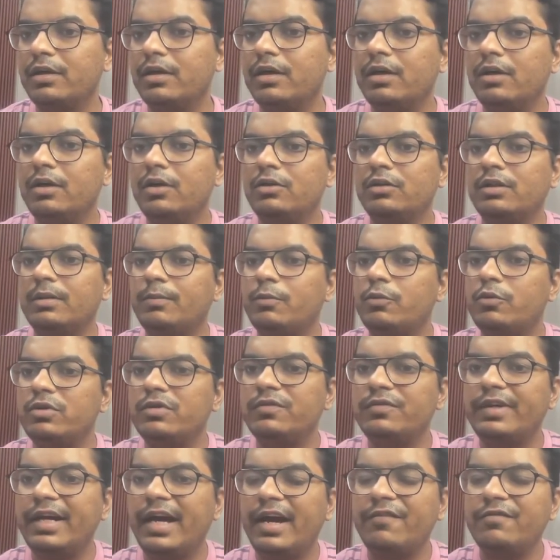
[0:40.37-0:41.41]
Suppose
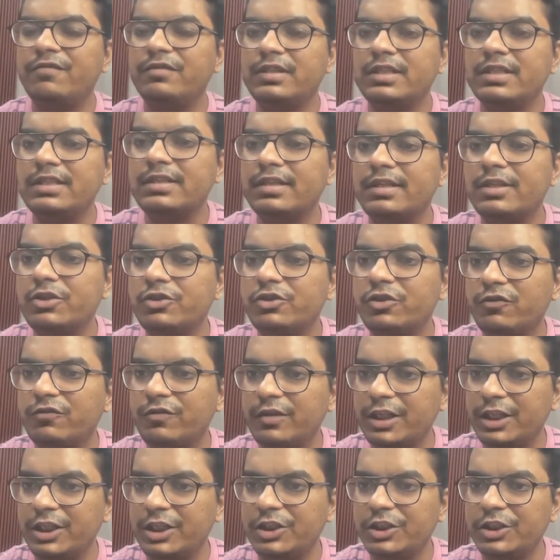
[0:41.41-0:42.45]
we have this list of
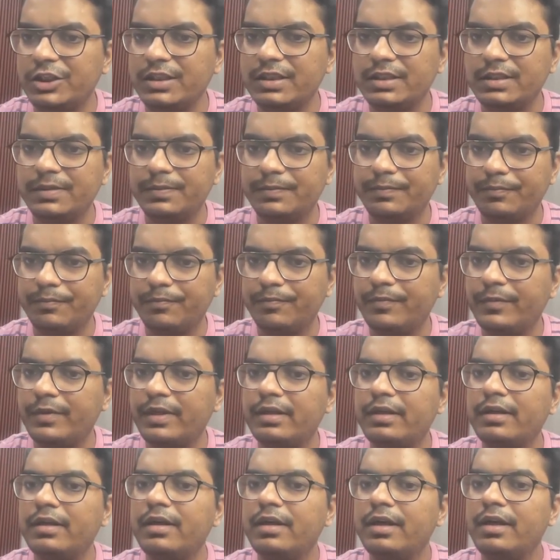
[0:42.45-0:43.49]
integers
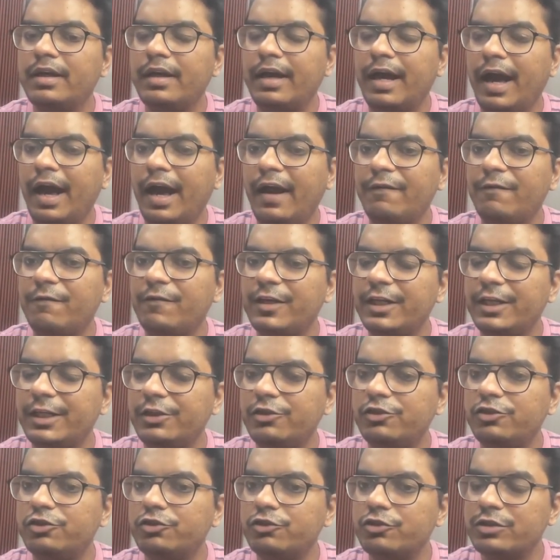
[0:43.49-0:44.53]
and we need
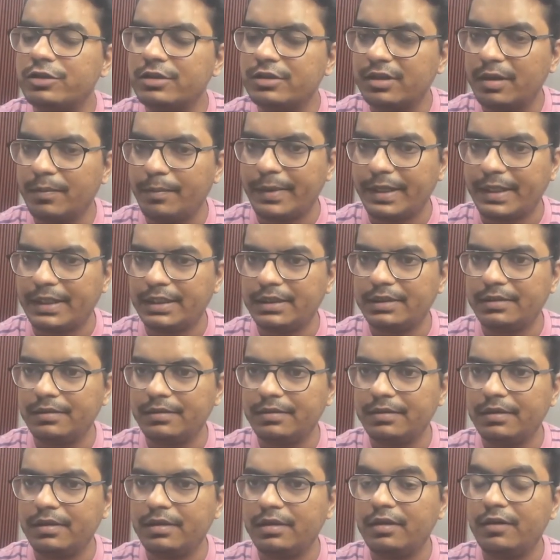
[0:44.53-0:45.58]
to sum it
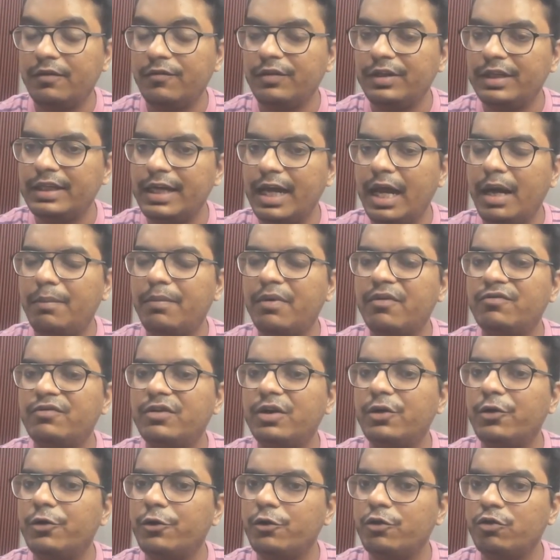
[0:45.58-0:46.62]
with the help of
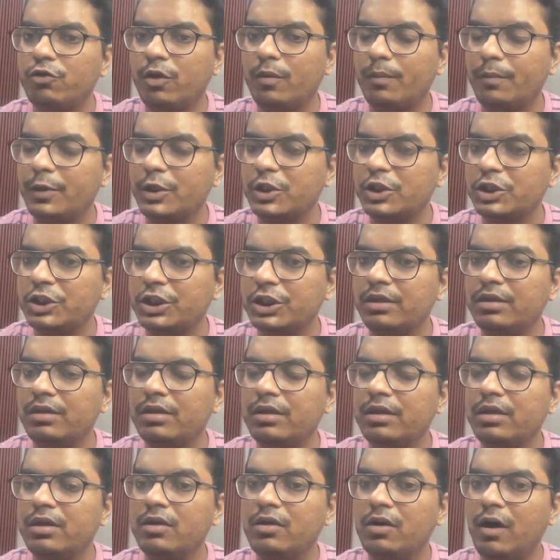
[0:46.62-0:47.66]
the reduce operation.
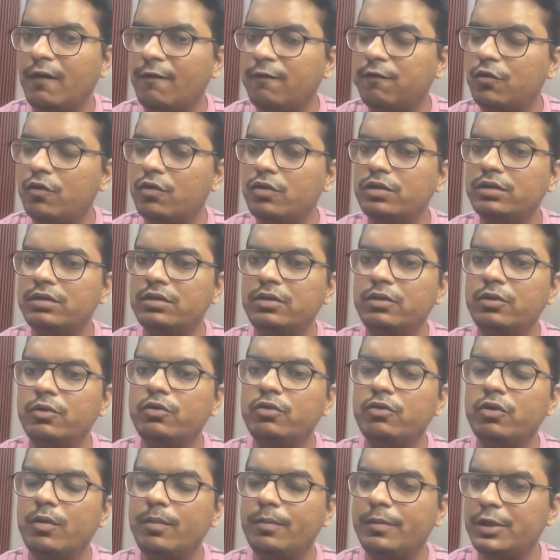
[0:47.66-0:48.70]
Of course,
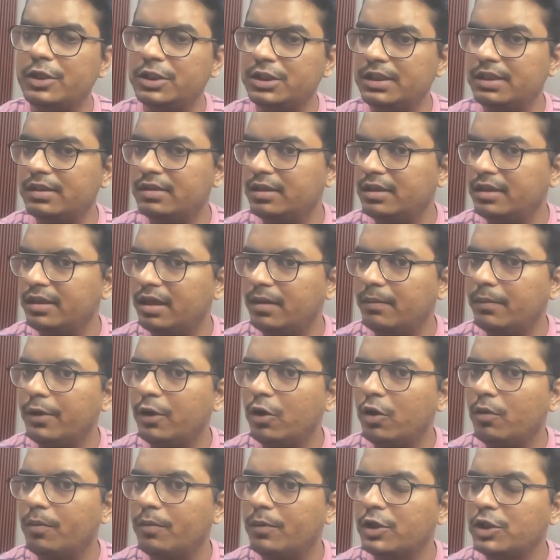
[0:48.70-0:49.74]
reduce operation is a terminal
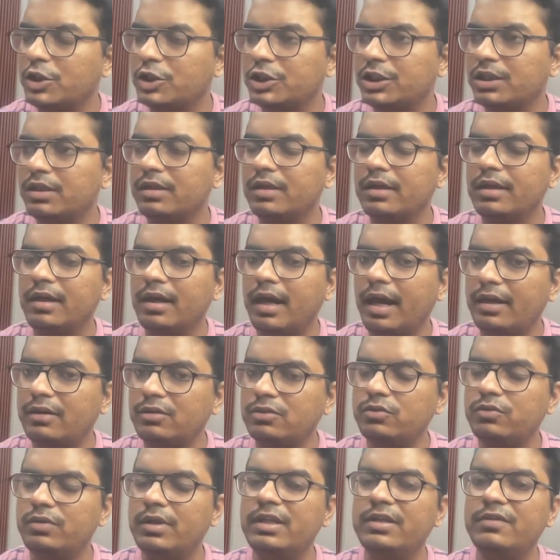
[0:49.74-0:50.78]
operation. As
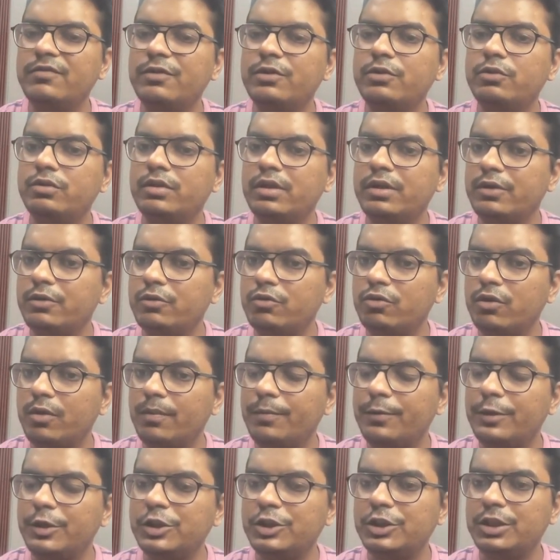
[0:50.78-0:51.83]
soon as we do the reduce
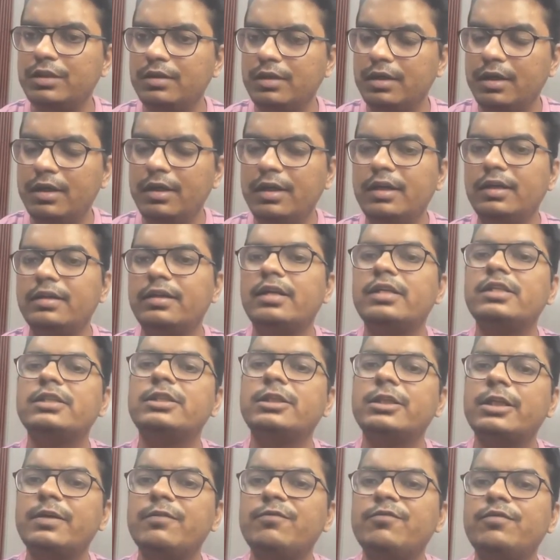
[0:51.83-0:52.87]
operation, the
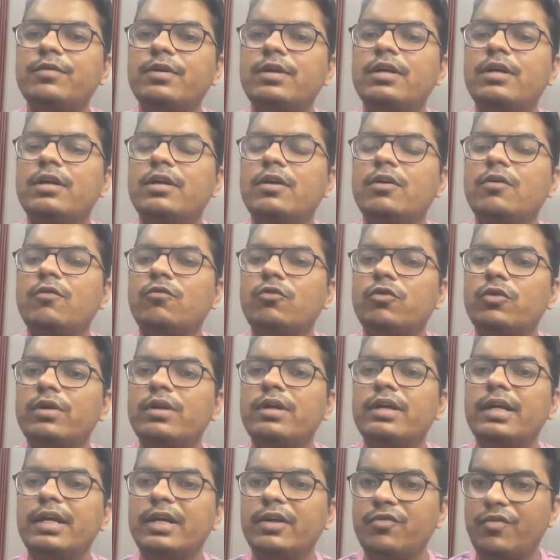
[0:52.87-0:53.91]
stream would
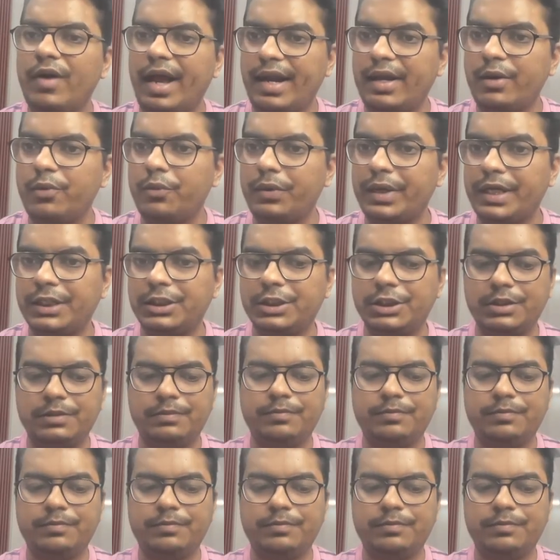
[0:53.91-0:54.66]
evaluate.